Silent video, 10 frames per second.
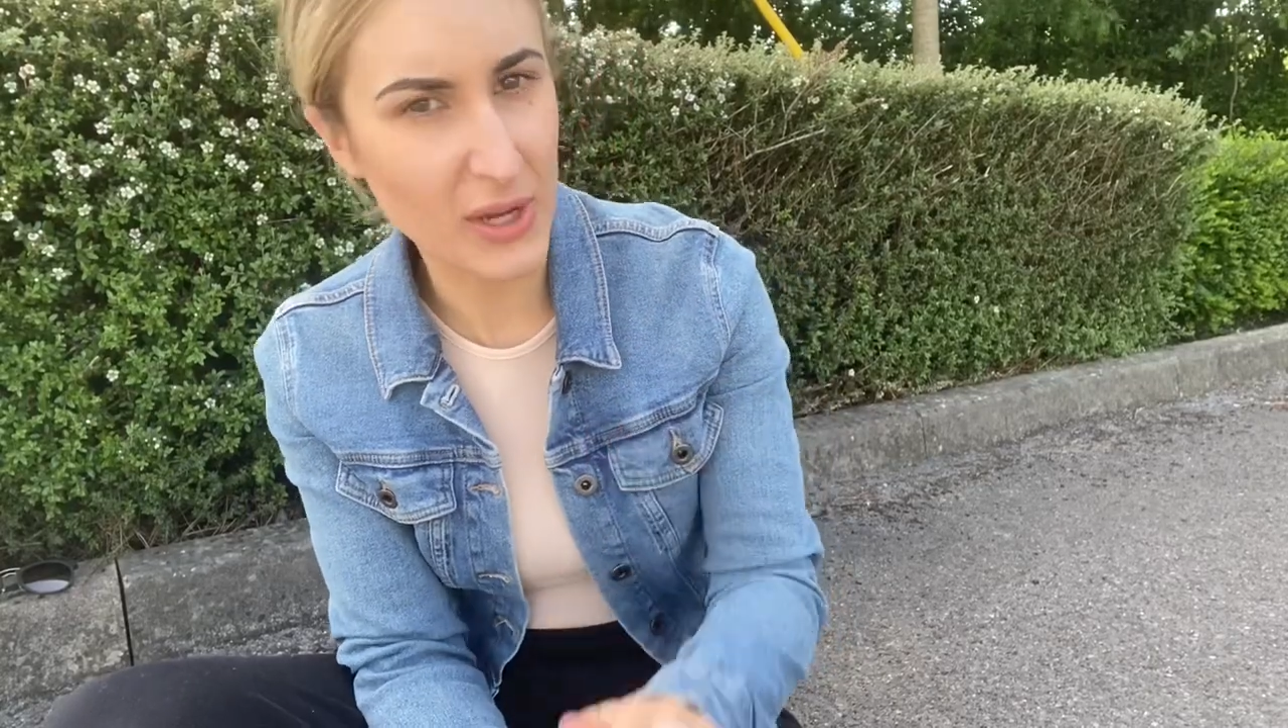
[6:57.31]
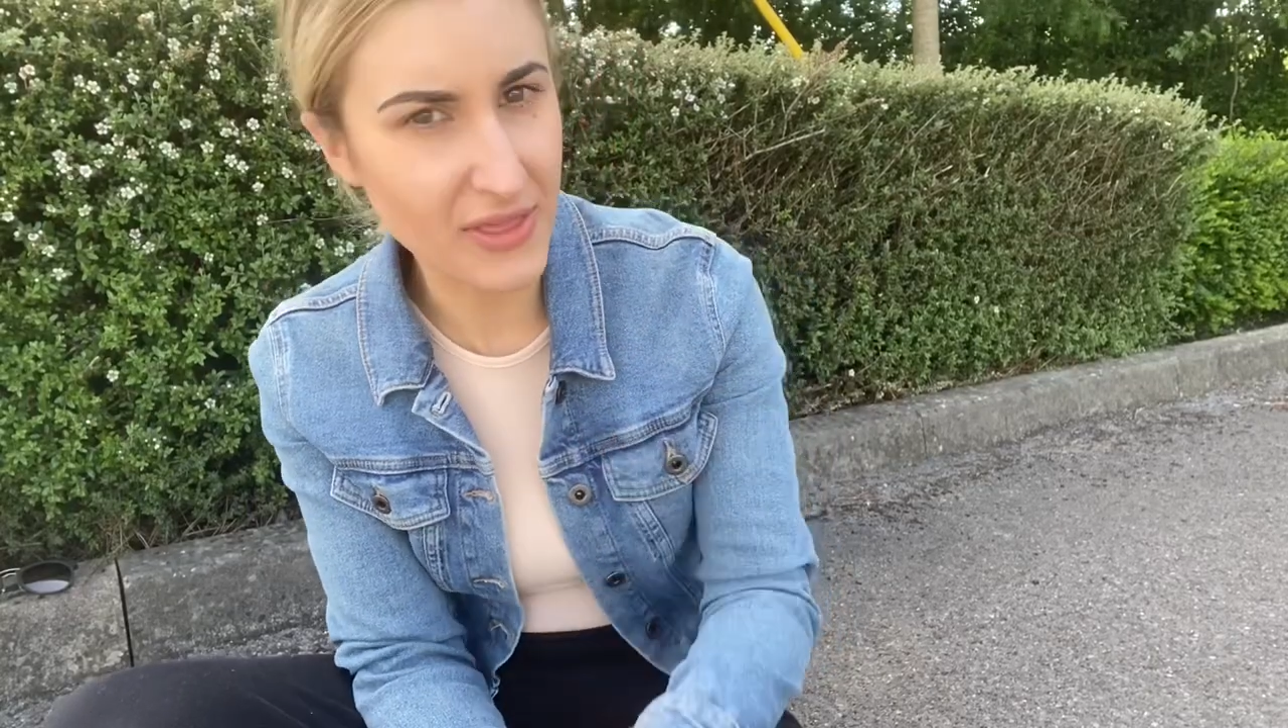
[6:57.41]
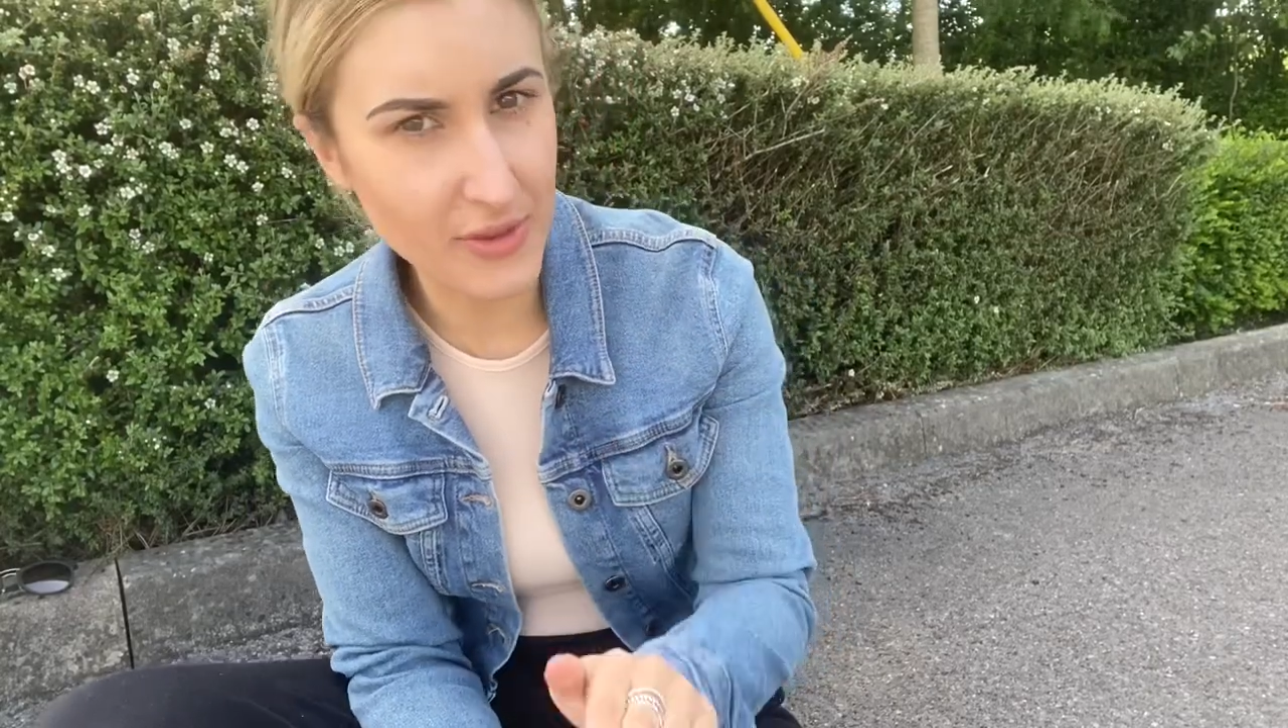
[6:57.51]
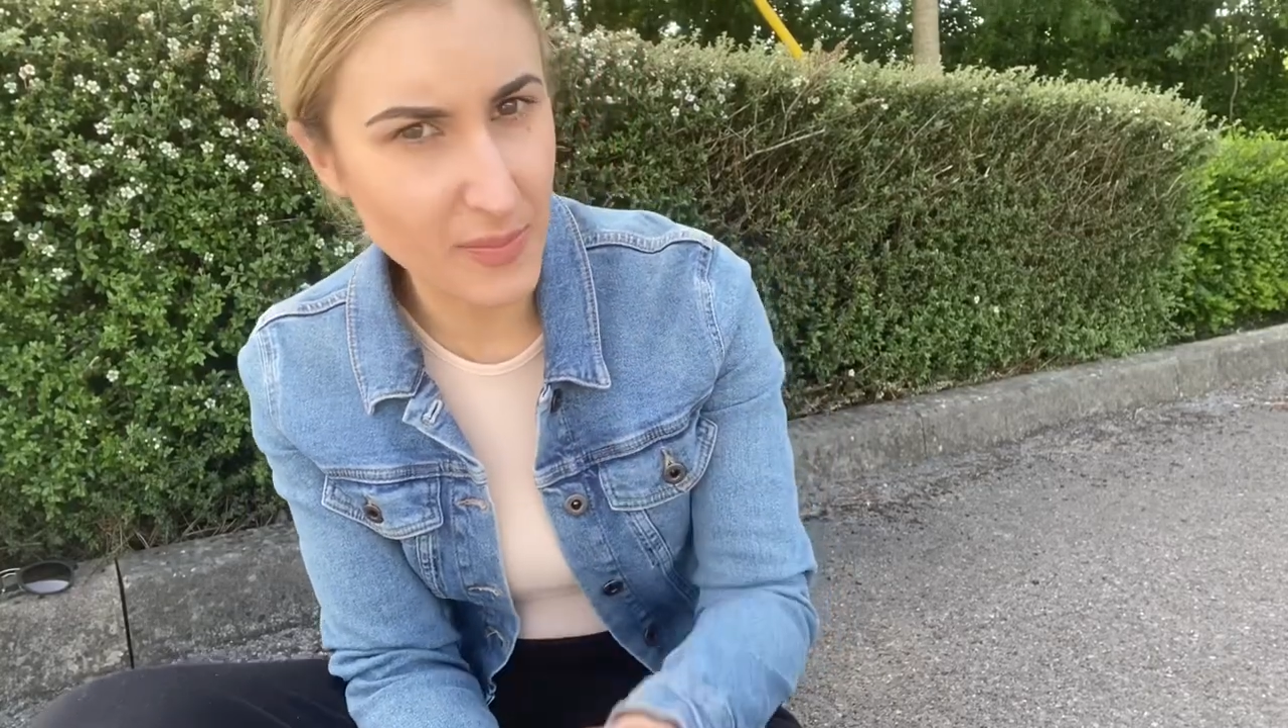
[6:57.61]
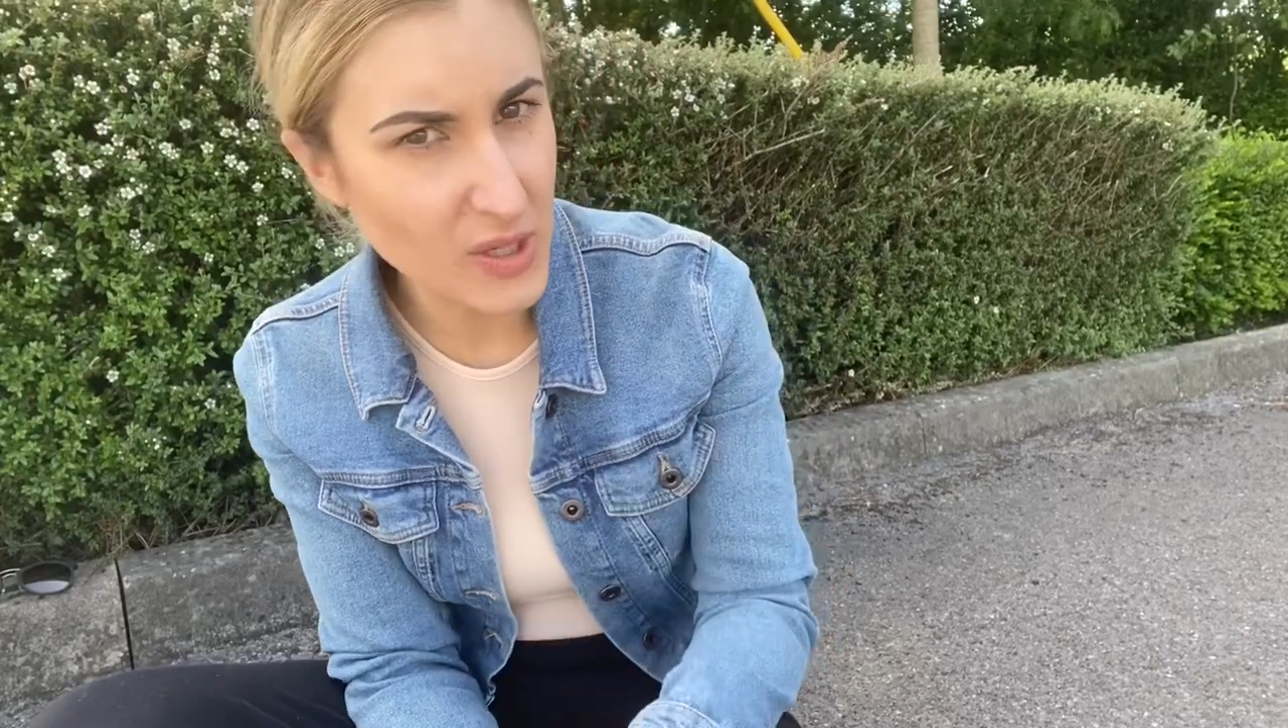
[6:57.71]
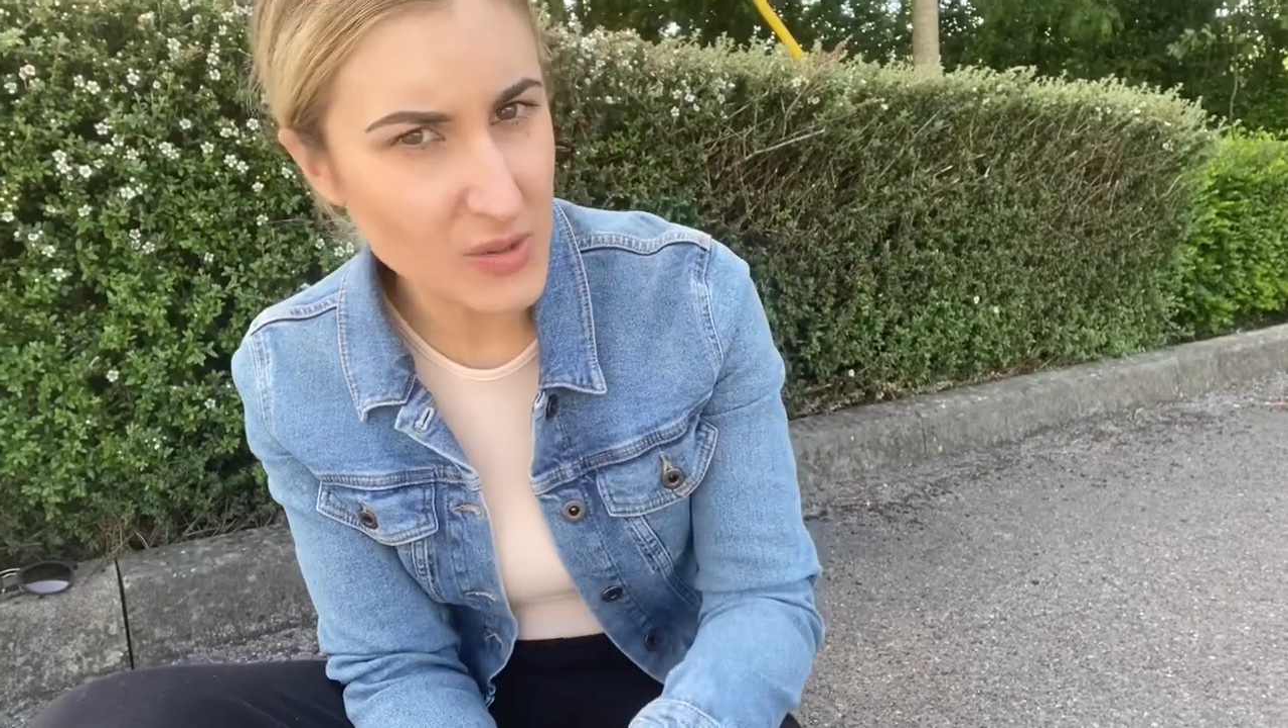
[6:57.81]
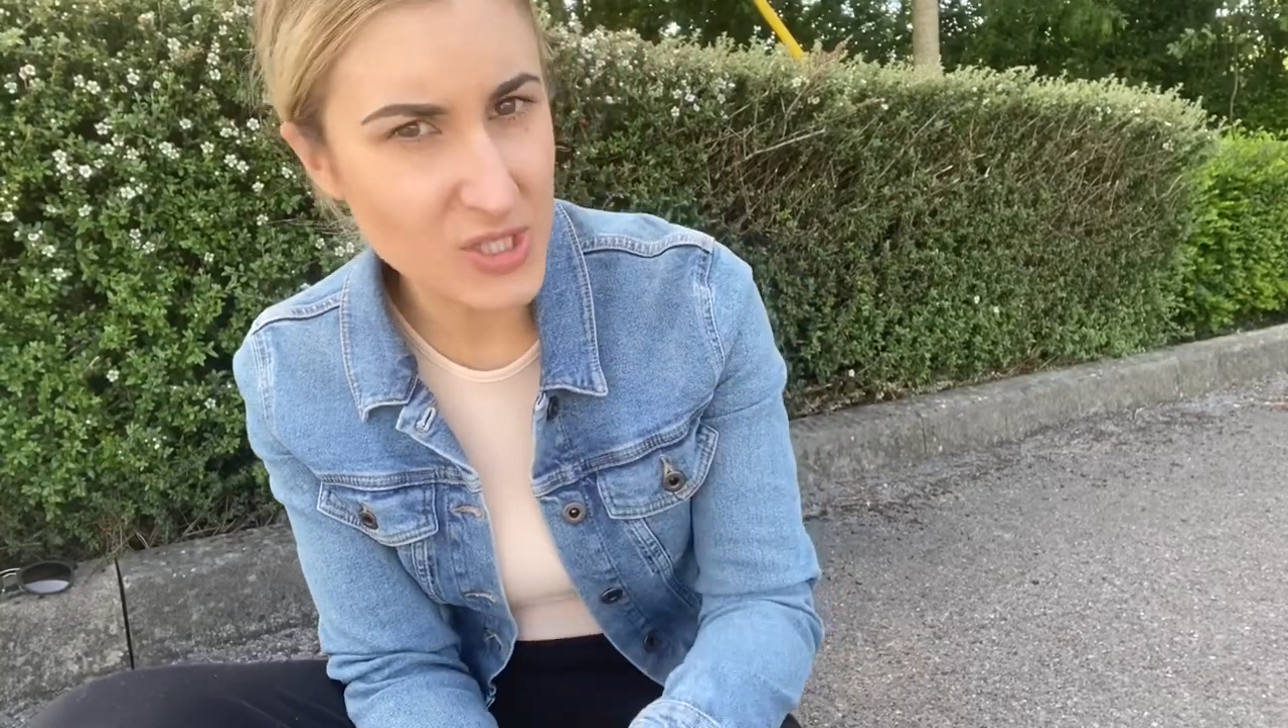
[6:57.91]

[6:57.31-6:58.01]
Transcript: with the boots,